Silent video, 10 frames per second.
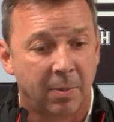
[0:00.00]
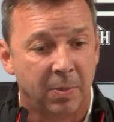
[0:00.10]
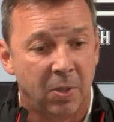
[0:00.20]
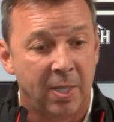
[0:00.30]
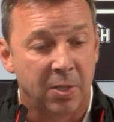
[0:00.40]

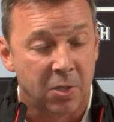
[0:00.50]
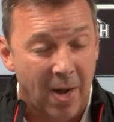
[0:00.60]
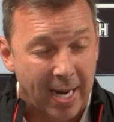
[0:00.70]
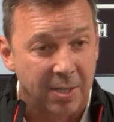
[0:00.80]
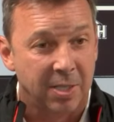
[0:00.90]
unique
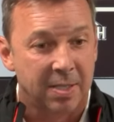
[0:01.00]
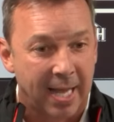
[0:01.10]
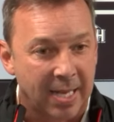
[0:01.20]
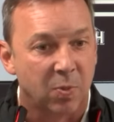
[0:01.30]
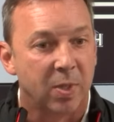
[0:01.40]
strategies,
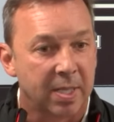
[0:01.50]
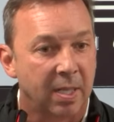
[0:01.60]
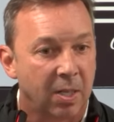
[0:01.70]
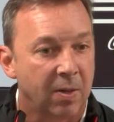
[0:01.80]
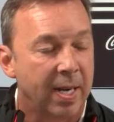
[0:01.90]
that's what's
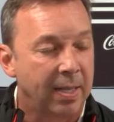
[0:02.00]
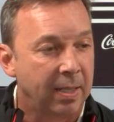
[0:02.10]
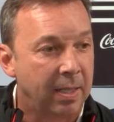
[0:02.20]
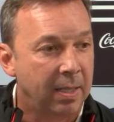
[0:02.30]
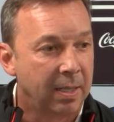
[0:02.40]
going to create
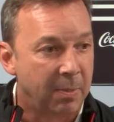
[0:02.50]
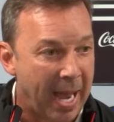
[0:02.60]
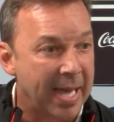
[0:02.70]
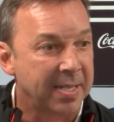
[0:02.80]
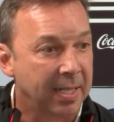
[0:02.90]
the
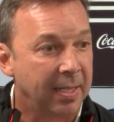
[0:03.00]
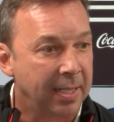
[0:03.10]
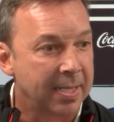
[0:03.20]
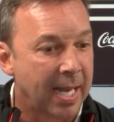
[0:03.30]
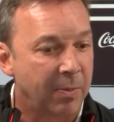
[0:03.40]
passing and the
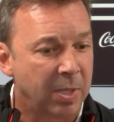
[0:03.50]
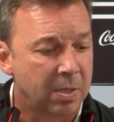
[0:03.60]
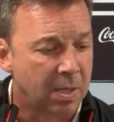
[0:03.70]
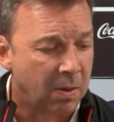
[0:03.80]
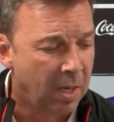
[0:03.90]
excitement.
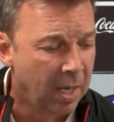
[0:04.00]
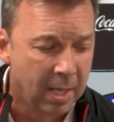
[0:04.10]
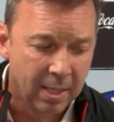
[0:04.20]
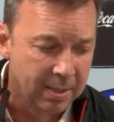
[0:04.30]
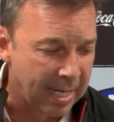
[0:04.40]
So
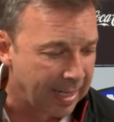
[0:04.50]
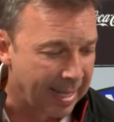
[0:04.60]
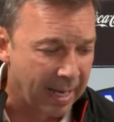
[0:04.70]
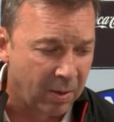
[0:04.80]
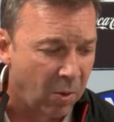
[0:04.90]
taking
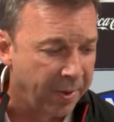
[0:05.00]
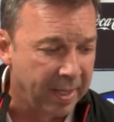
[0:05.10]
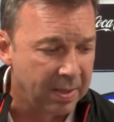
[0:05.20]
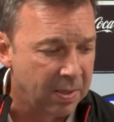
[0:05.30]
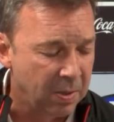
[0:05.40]
that whole
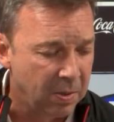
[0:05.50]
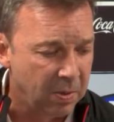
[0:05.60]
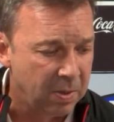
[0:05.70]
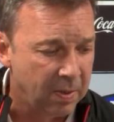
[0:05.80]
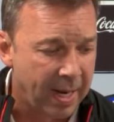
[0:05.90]
thing
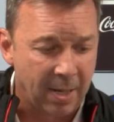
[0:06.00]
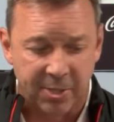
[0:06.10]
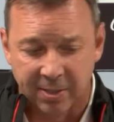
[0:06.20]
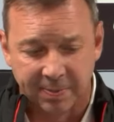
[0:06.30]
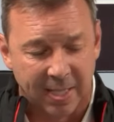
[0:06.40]
to New
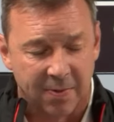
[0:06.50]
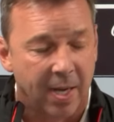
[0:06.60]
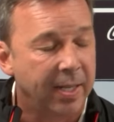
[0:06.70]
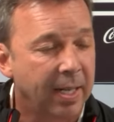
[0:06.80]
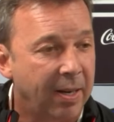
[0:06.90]
Hampshire, that's
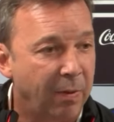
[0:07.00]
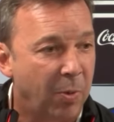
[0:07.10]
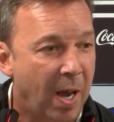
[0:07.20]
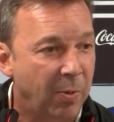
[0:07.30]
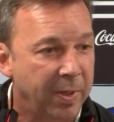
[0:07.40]
fine. I don't have a
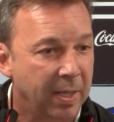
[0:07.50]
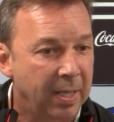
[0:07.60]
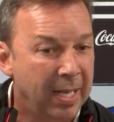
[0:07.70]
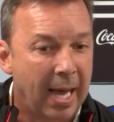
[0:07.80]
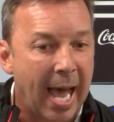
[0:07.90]
problem with it.
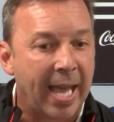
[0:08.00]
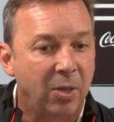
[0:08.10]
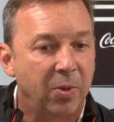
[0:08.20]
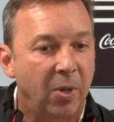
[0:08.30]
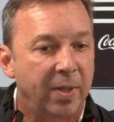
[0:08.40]
I
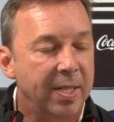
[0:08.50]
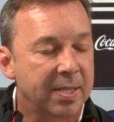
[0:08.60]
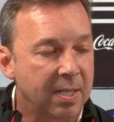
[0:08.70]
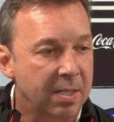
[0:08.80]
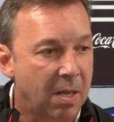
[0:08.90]
don't know that
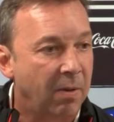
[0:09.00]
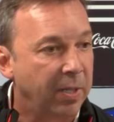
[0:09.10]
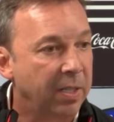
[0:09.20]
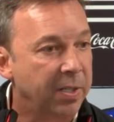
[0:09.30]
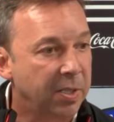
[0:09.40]
it's going to solve
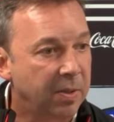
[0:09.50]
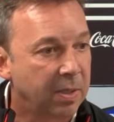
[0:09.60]
your issue.